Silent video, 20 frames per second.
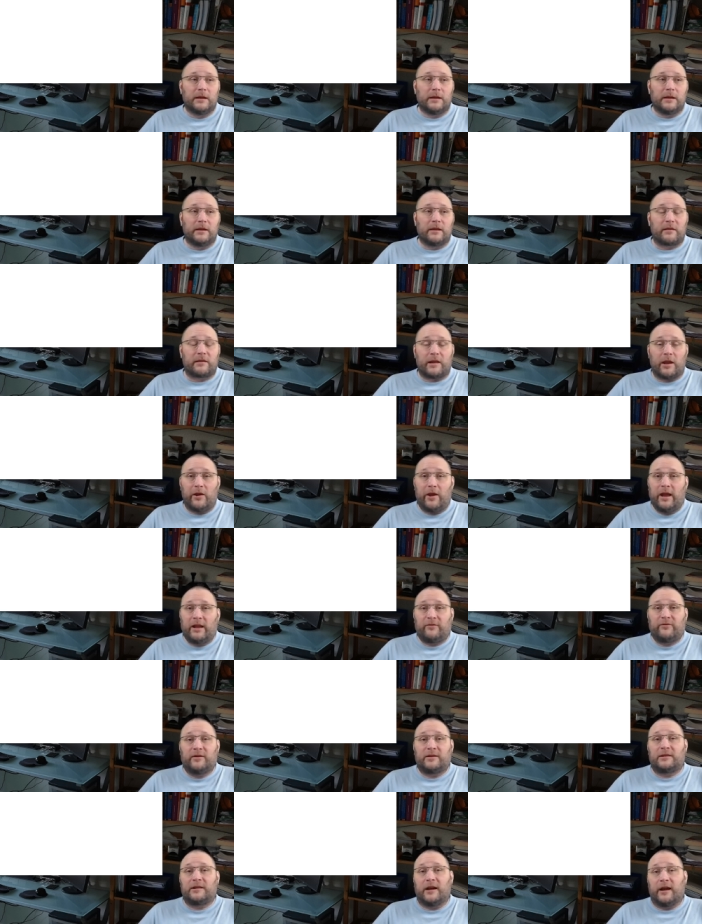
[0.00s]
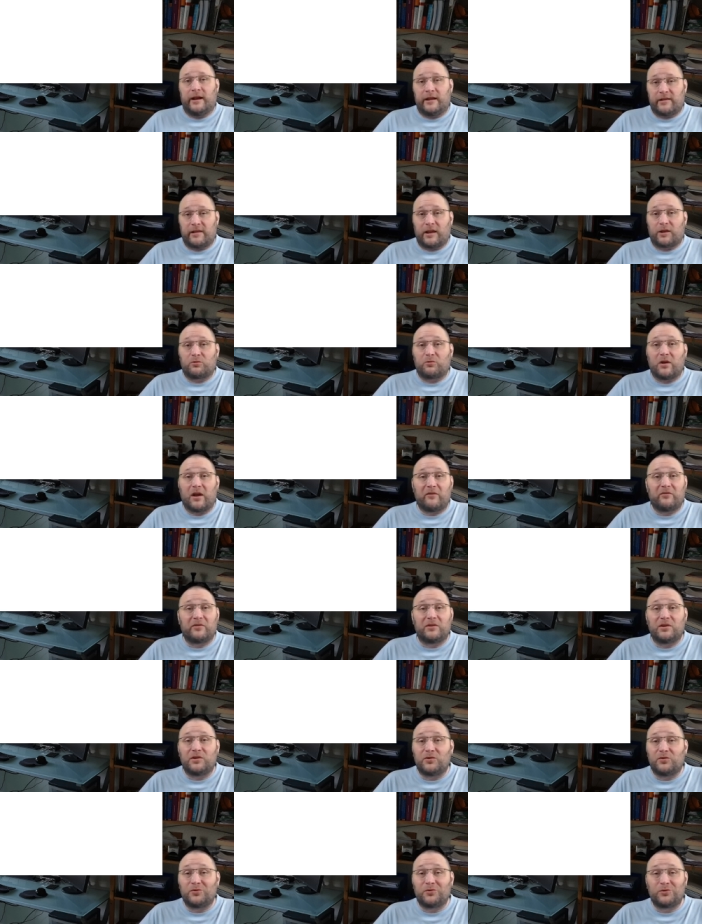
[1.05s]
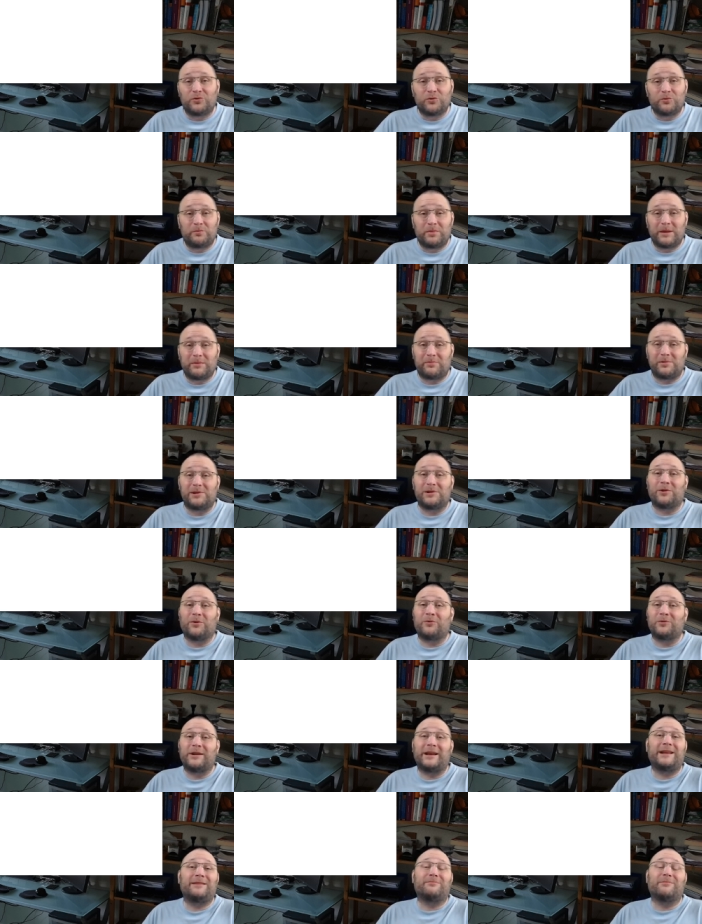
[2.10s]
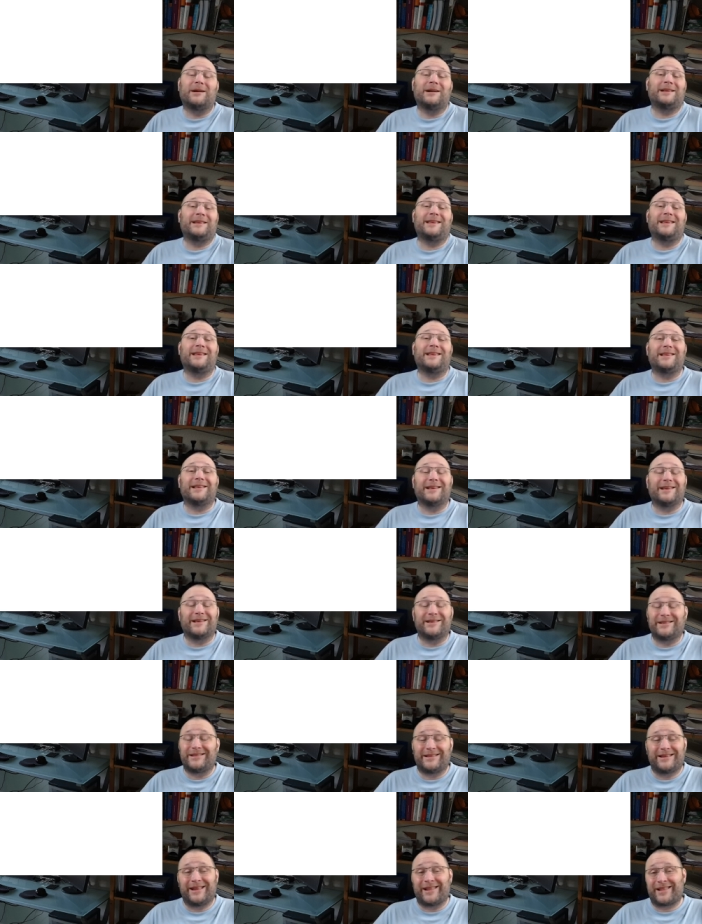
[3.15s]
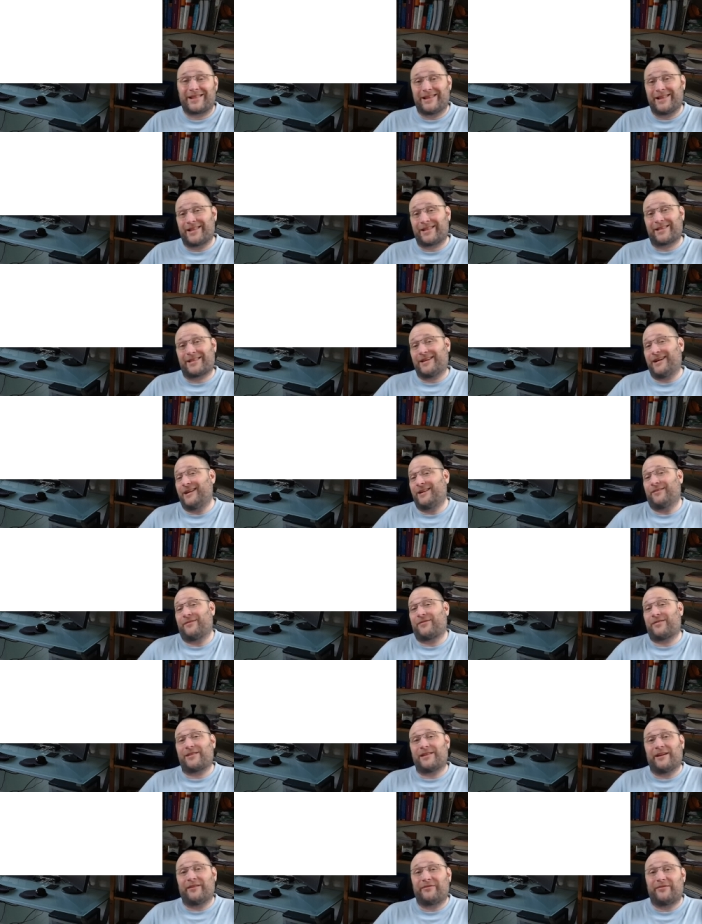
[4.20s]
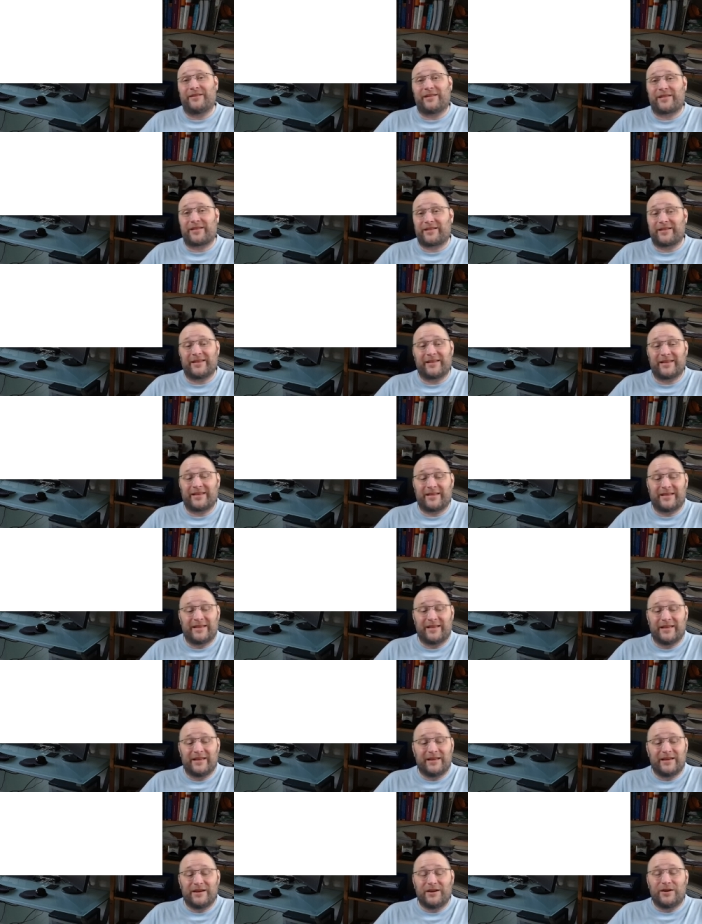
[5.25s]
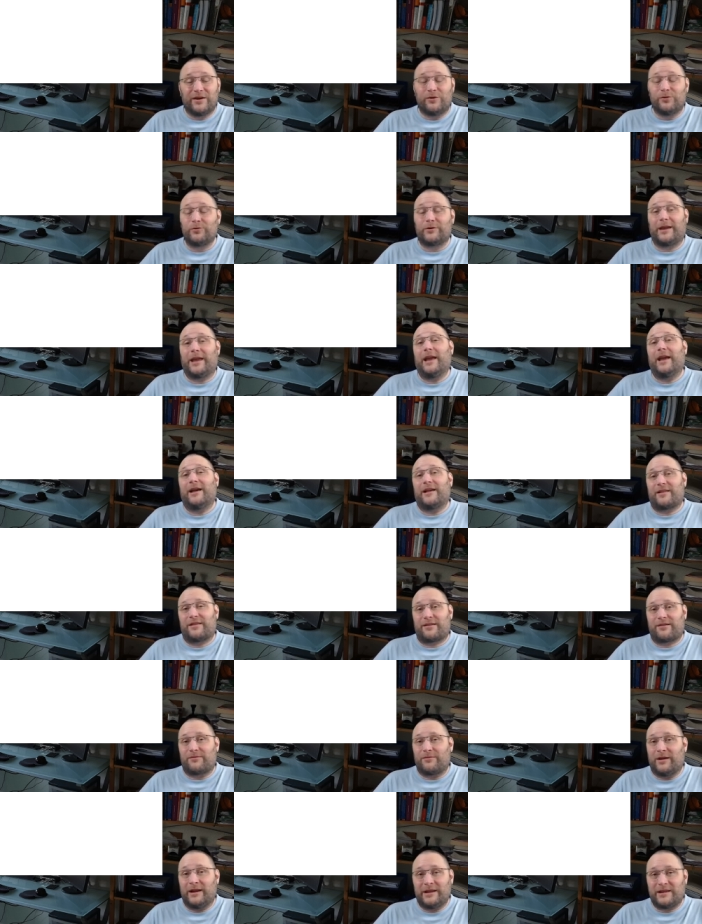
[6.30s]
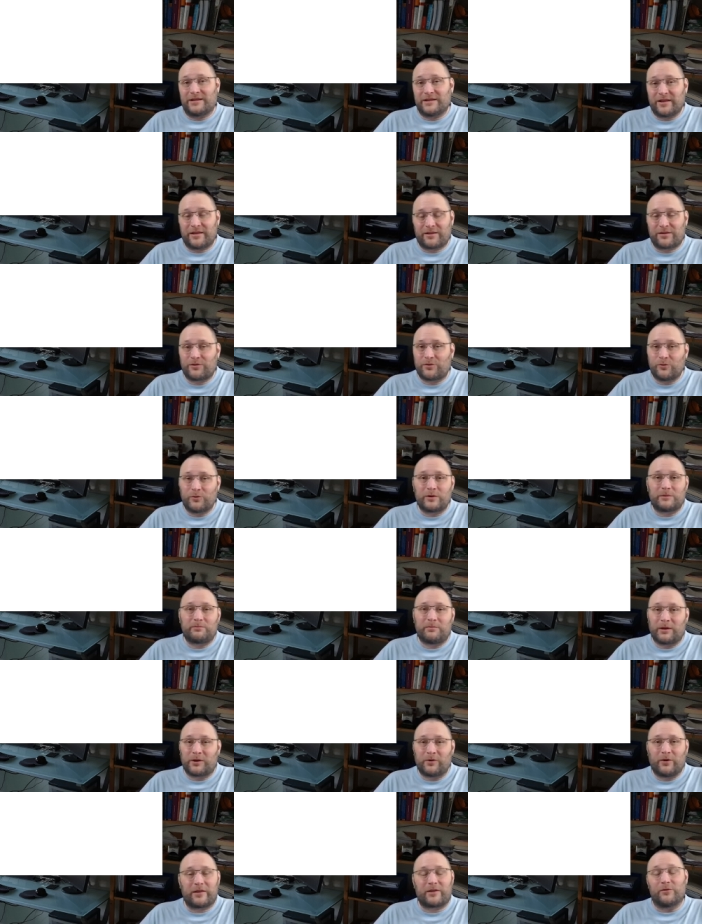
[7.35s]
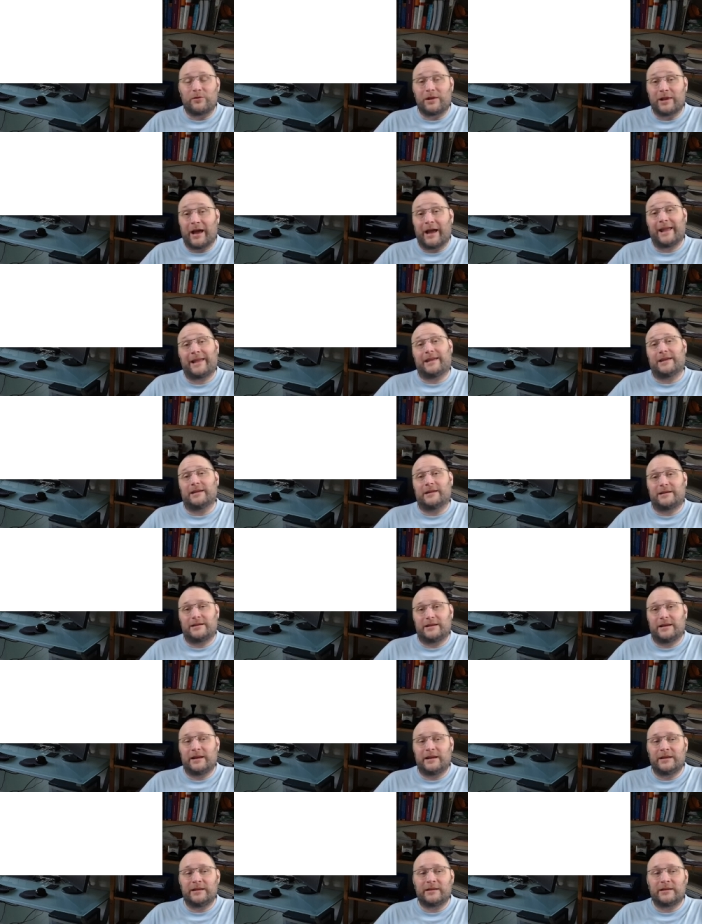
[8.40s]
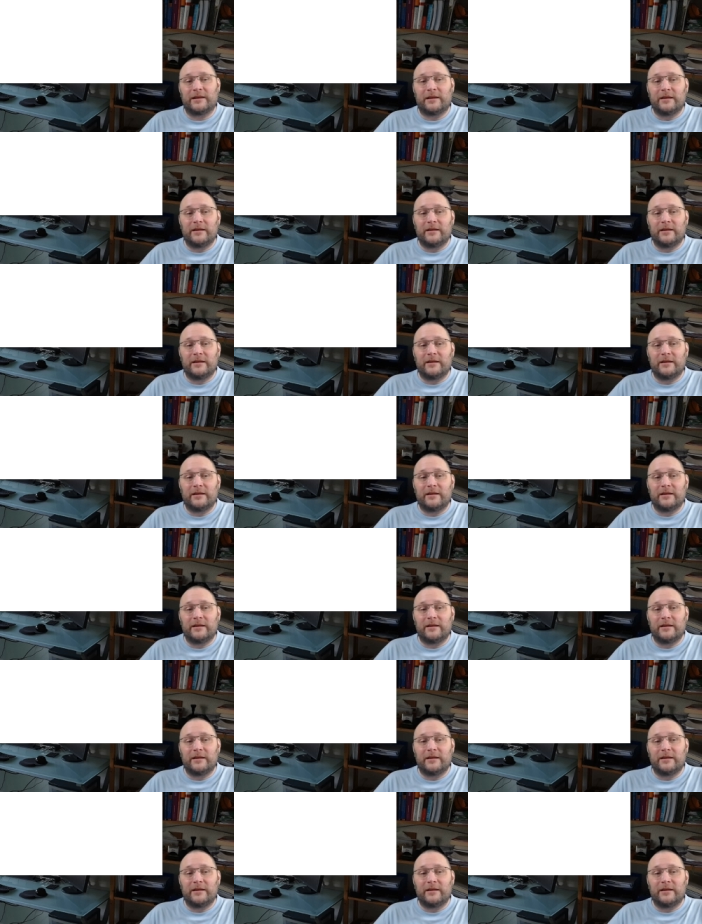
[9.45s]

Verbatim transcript: is there advertising revenue, do people donate money, uh, this this kind of stuff is uh, who cares, right? Just do it because you like it, and